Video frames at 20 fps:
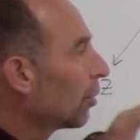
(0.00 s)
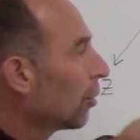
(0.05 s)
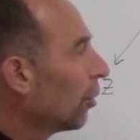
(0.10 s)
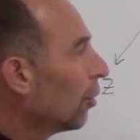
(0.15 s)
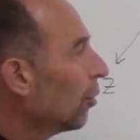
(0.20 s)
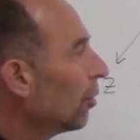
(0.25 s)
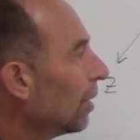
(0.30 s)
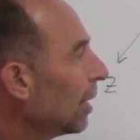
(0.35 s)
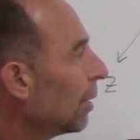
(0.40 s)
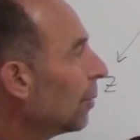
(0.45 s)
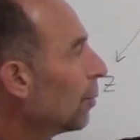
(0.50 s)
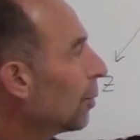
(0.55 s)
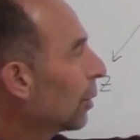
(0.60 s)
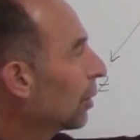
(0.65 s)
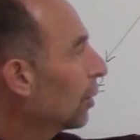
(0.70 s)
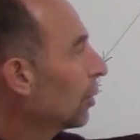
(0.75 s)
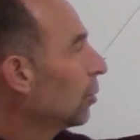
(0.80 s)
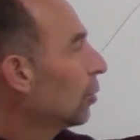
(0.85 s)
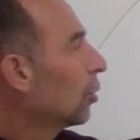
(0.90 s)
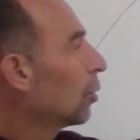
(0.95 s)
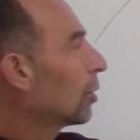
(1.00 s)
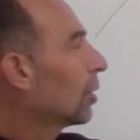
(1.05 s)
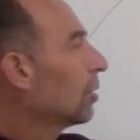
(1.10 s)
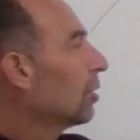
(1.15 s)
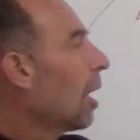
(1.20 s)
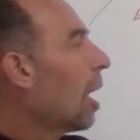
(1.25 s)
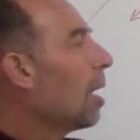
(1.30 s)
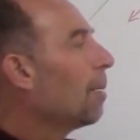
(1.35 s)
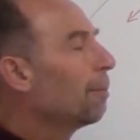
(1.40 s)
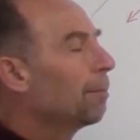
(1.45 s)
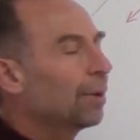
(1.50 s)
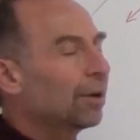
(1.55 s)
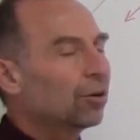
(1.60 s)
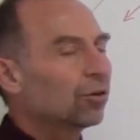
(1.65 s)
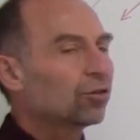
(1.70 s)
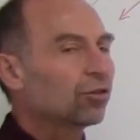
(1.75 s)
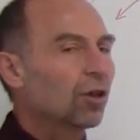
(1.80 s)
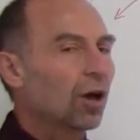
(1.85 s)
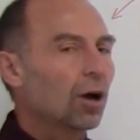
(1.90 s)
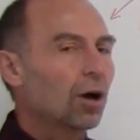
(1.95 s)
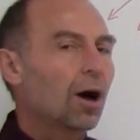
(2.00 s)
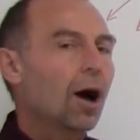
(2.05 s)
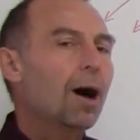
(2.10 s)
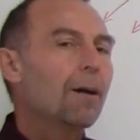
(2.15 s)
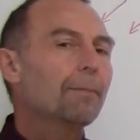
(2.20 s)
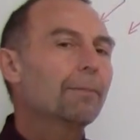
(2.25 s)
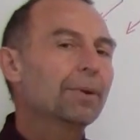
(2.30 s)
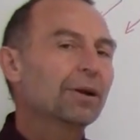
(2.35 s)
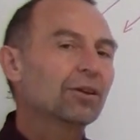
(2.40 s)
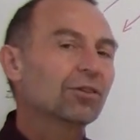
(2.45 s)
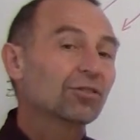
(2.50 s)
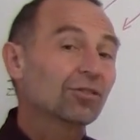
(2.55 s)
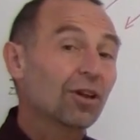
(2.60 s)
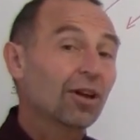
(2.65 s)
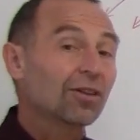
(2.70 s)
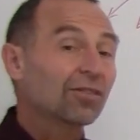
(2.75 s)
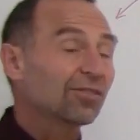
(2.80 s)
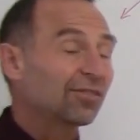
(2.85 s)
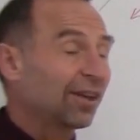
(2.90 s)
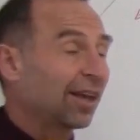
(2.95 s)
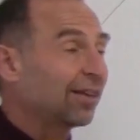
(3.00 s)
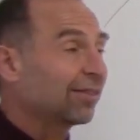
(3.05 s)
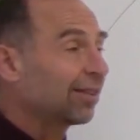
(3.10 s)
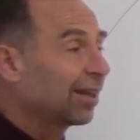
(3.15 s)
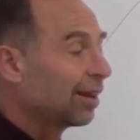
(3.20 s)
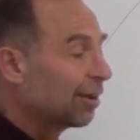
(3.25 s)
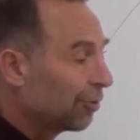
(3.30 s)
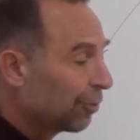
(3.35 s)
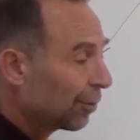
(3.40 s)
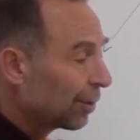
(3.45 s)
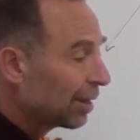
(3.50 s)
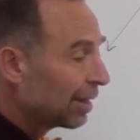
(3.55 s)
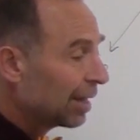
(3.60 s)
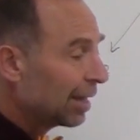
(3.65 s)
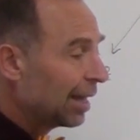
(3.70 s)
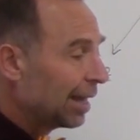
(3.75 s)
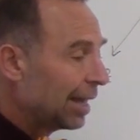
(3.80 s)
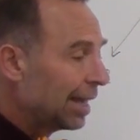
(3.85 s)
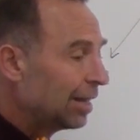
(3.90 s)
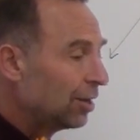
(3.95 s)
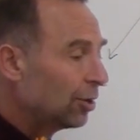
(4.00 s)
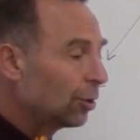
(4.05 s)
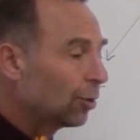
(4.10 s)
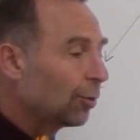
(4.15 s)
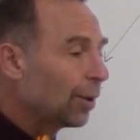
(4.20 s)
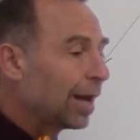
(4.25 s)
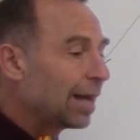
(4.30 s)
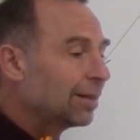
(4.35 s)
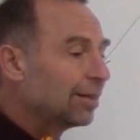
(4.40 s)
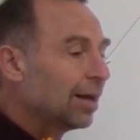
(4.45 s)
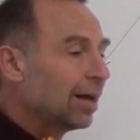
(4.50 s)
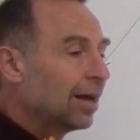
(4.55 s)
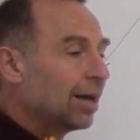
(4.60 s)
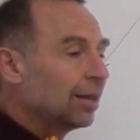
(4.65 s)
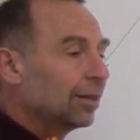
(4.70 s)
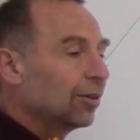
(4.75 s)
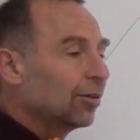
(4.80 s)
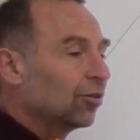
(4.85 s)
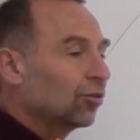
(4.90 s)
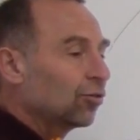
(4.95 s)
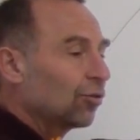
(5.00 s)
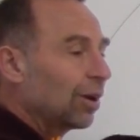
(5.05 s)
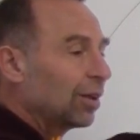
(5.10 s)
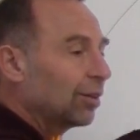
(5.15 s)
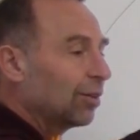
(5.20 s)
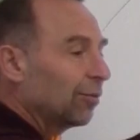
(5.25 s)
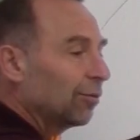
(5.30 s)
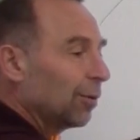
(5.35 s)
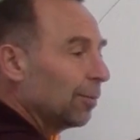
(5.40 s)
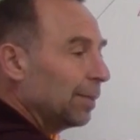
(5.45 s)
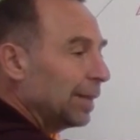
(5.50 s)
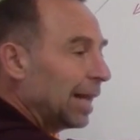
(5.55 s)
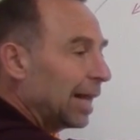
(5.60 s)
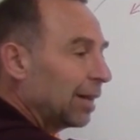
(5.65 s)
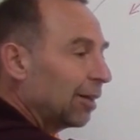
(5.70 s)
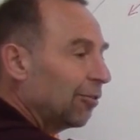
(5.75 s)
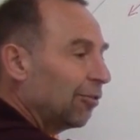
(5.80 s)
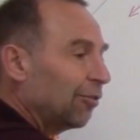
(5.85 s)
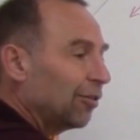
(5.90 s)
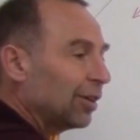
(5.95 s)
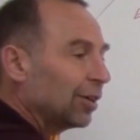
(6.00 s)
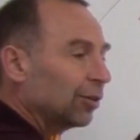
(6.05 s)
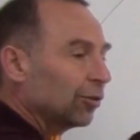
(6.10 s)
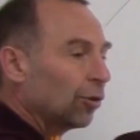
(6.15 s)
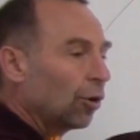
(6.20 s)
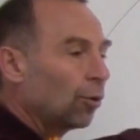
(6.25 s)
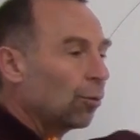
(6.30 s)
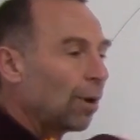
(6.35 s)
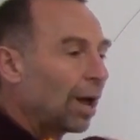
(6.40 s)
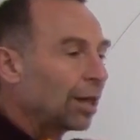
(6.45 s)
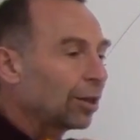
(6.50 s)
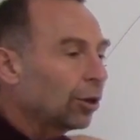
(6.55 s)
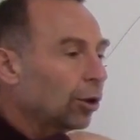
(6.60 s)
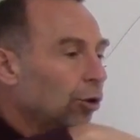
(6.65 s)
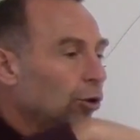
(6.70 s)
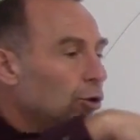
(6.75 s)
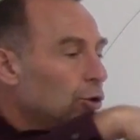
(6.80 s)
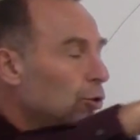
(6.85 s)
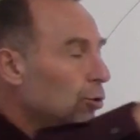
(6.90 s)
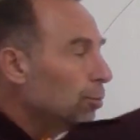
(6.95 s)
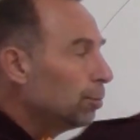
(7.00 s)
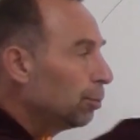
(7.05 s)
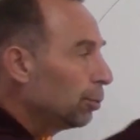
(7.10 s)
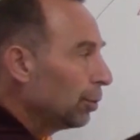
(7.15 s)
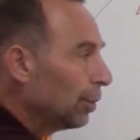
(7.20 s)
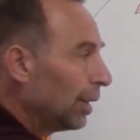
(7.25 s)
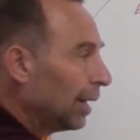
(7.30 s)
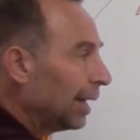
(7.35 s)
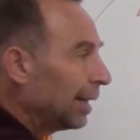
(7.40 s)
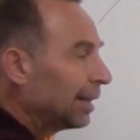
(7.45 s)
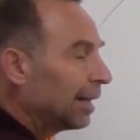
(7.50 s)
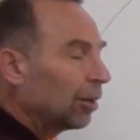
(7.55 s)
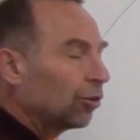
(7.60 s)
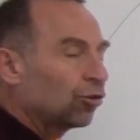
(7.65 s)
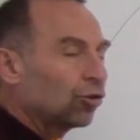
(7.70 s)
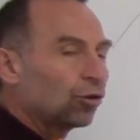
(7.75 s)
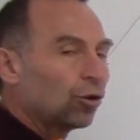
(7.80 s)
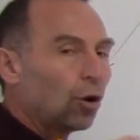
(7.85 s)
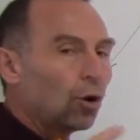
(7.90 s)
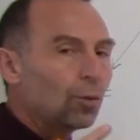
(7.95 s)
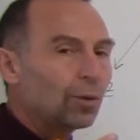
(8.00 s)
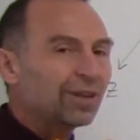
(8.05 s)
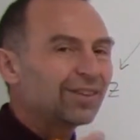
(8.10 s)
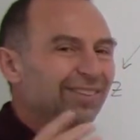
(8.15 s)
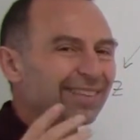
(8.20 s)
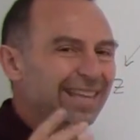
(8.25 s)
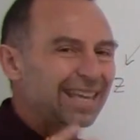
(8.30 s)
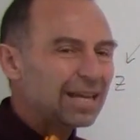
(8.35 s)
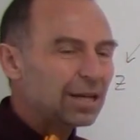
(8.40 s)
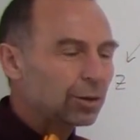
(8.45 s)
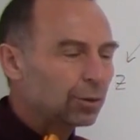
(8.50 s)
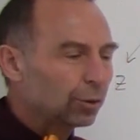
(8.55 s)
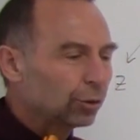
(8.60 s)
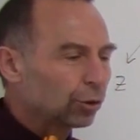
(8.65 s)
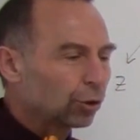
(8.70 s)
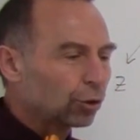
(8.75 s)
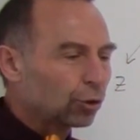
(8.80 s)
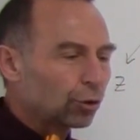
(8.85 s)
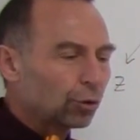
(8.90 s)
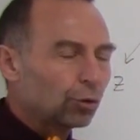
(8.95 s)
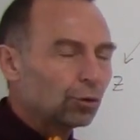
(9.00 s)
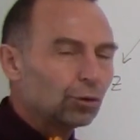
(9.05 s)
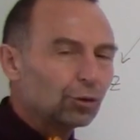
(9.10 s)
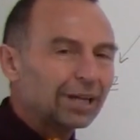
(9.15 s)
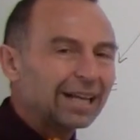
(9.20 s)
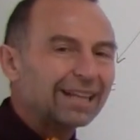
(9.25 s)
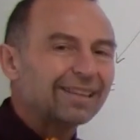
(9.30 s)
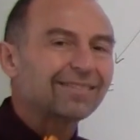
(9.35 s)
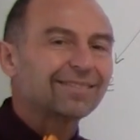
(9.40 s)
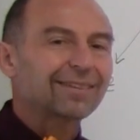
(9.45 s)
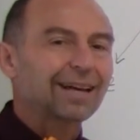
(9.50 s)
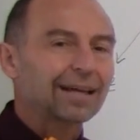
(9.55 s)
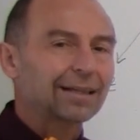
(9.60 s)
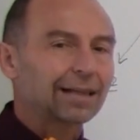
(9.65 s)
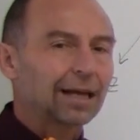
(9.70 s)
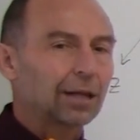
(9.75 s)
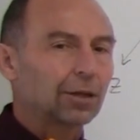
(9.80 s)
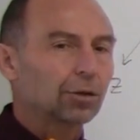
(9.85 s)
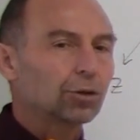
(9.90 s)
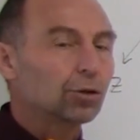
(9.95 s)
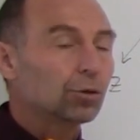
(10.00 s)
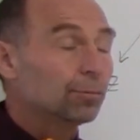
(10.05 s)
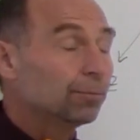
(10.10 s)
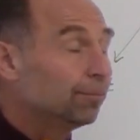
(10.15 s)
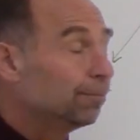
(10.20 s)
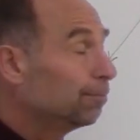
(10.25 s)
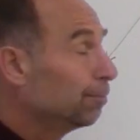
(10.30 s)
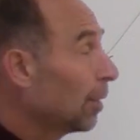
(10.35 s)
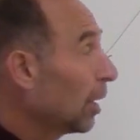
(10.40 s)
Thirdly, we can look at Ampere's law. Ampere's law says that if we integrate the strength of the magnetic field around a loop, that should always equal the current inside that loop.